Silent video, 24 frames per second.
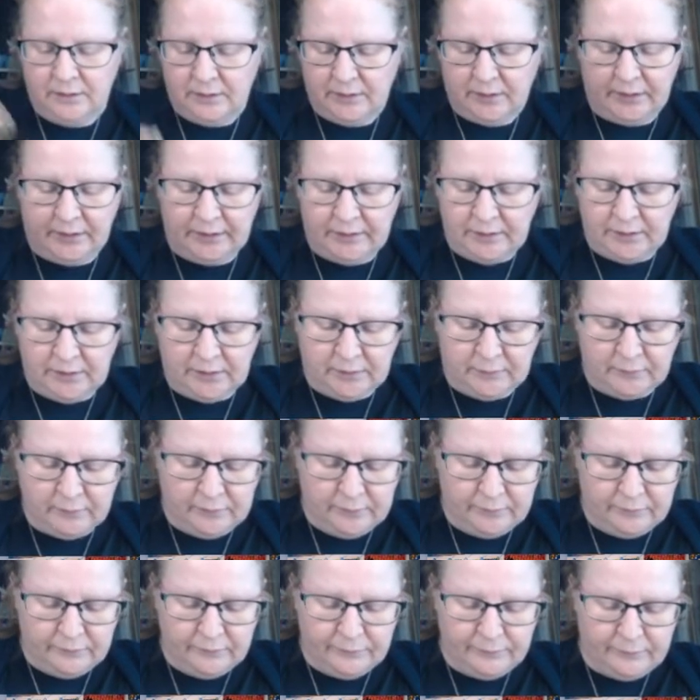I don't know,
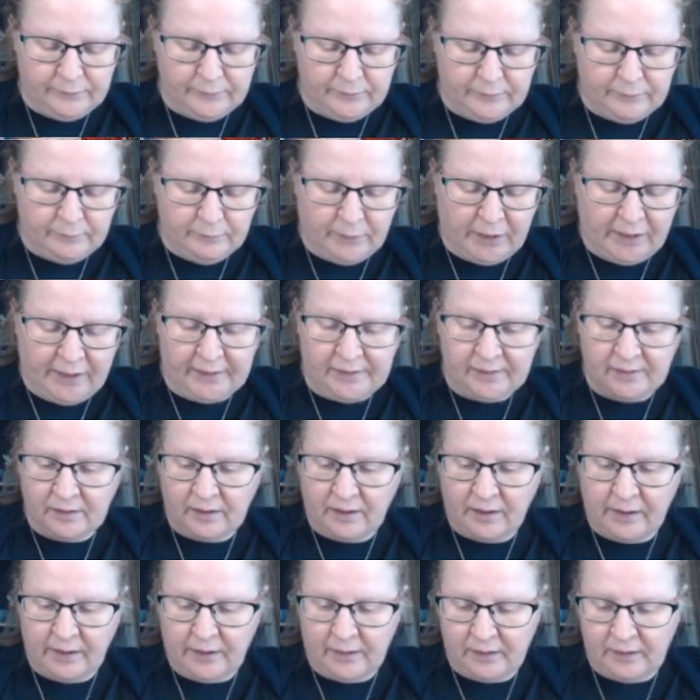mind's
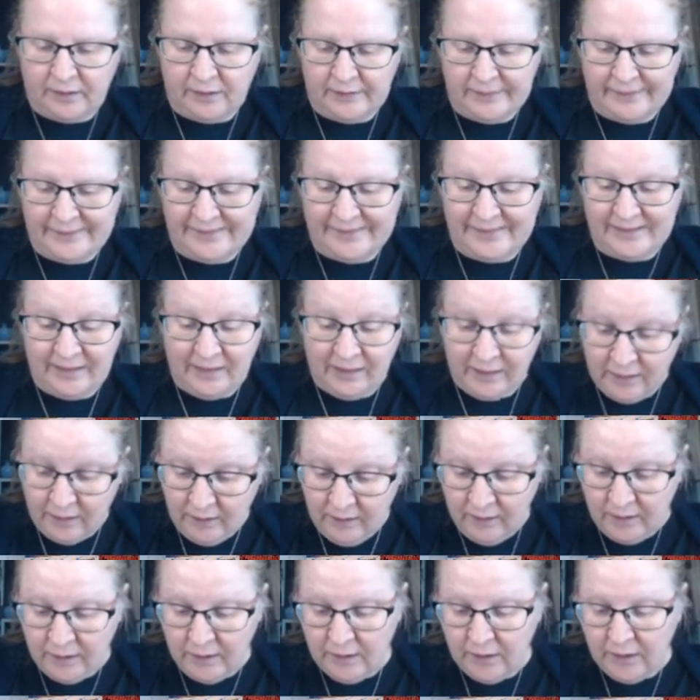eye can see
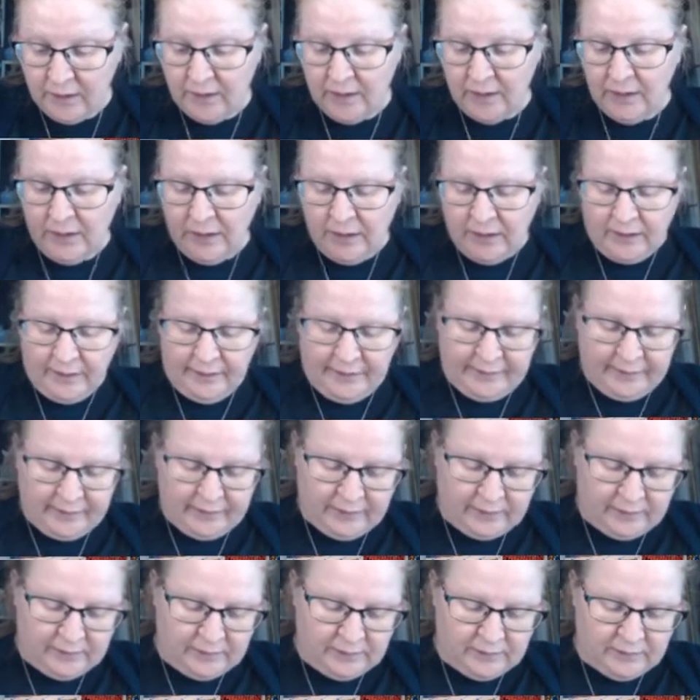
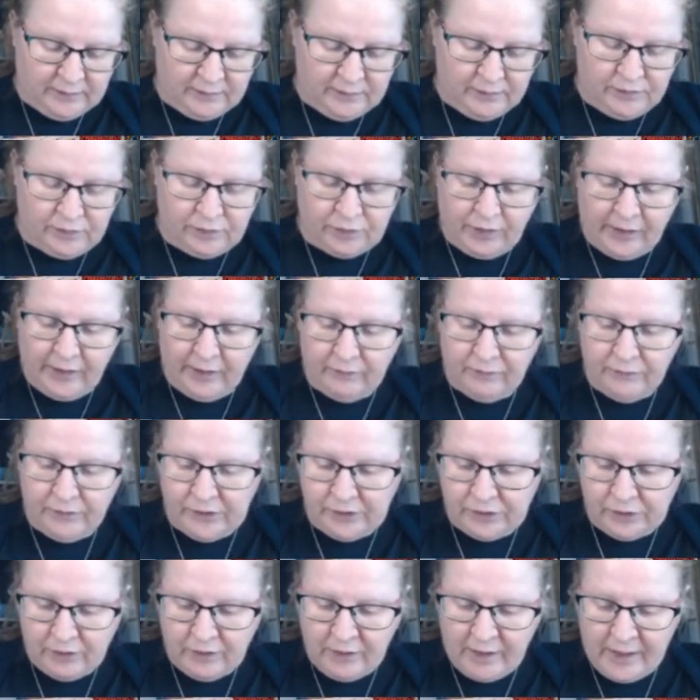and try and
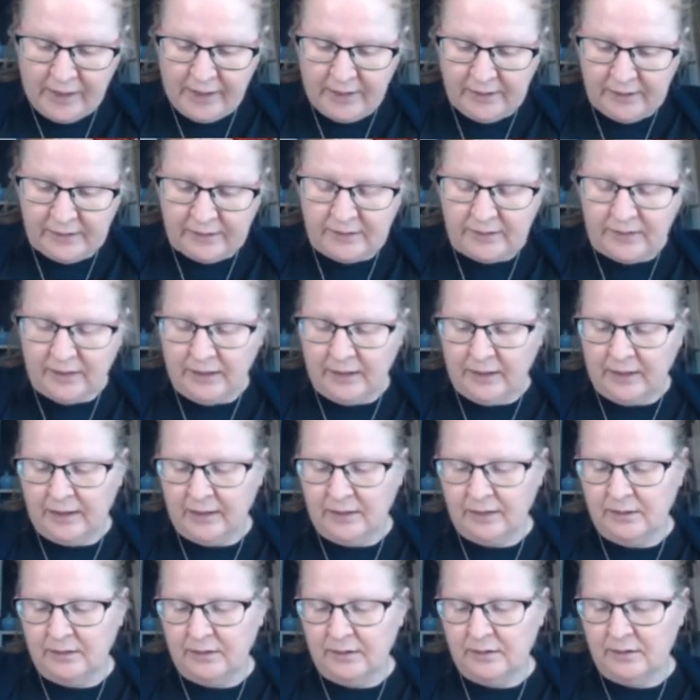visualize
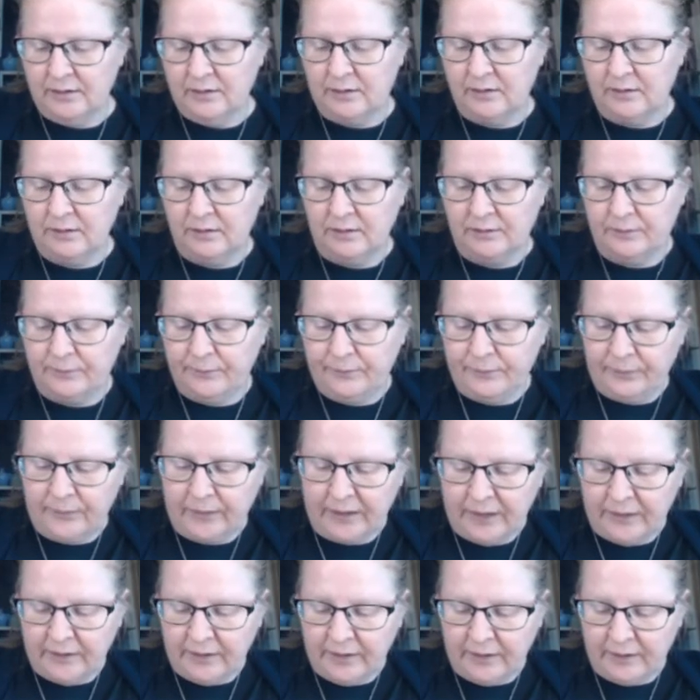and
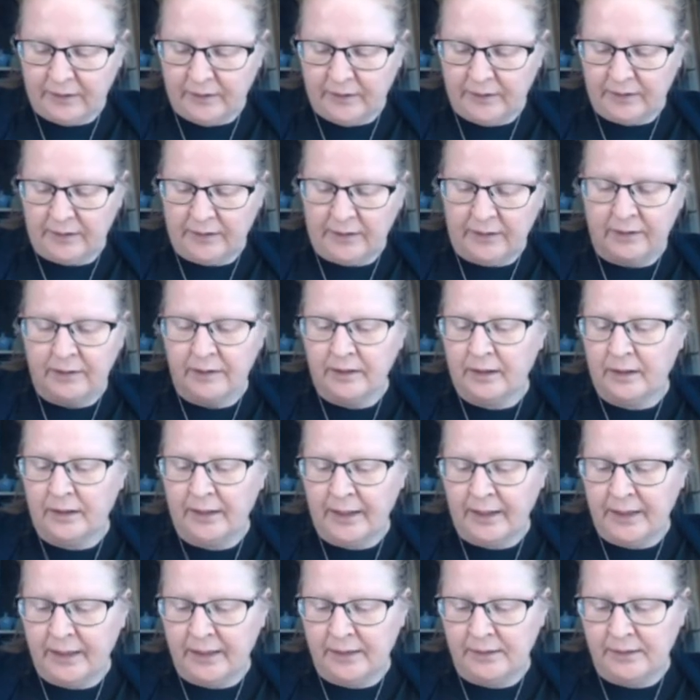that kind of thing. I
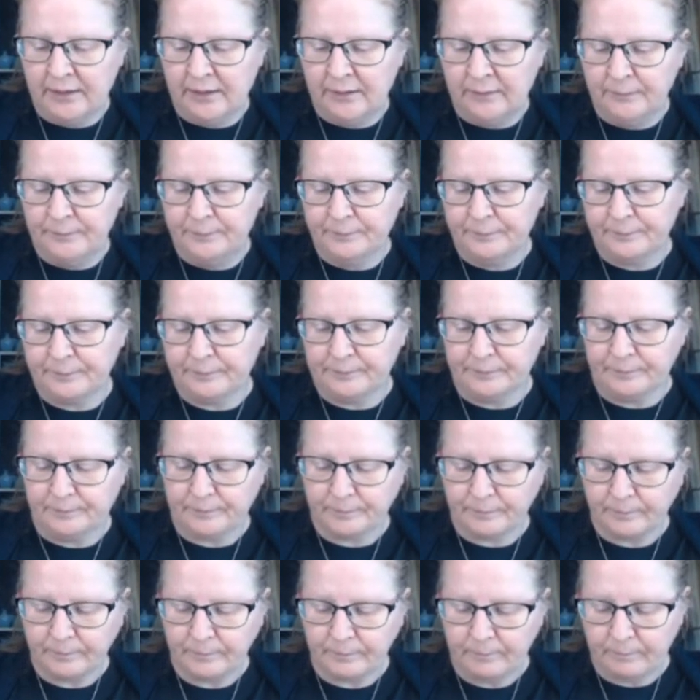had
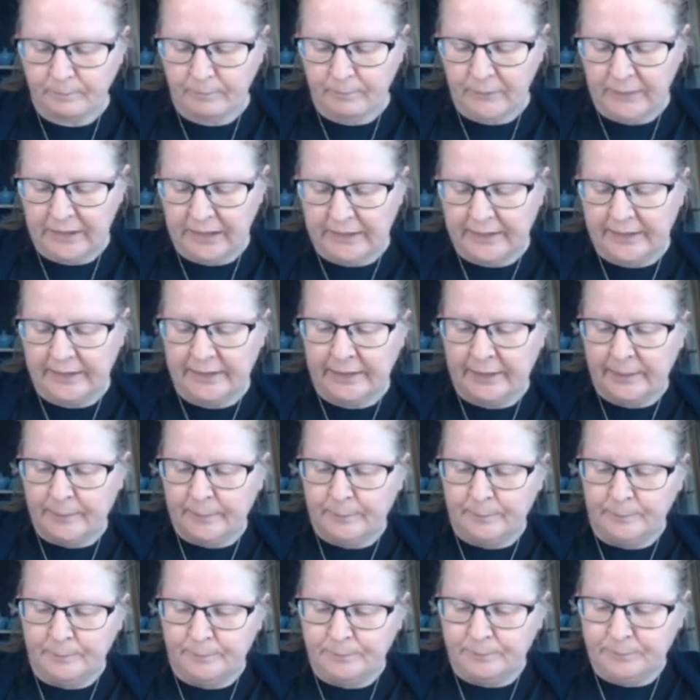
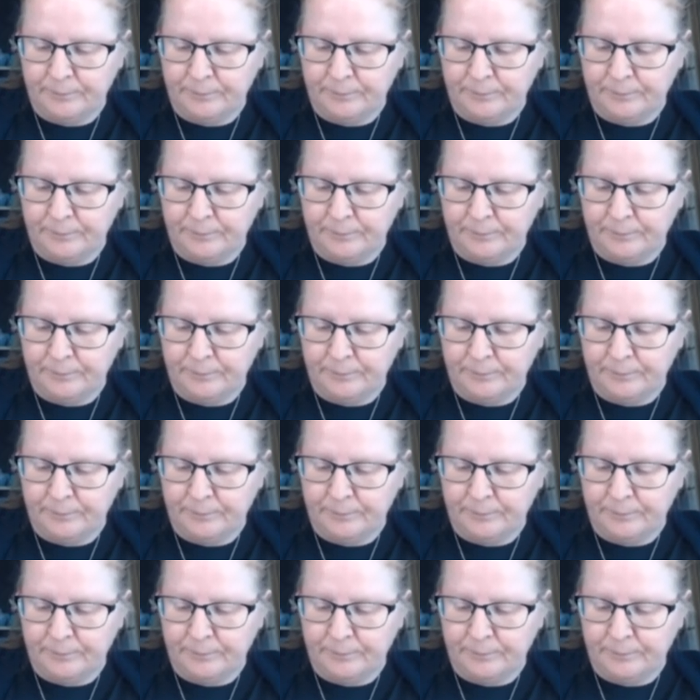and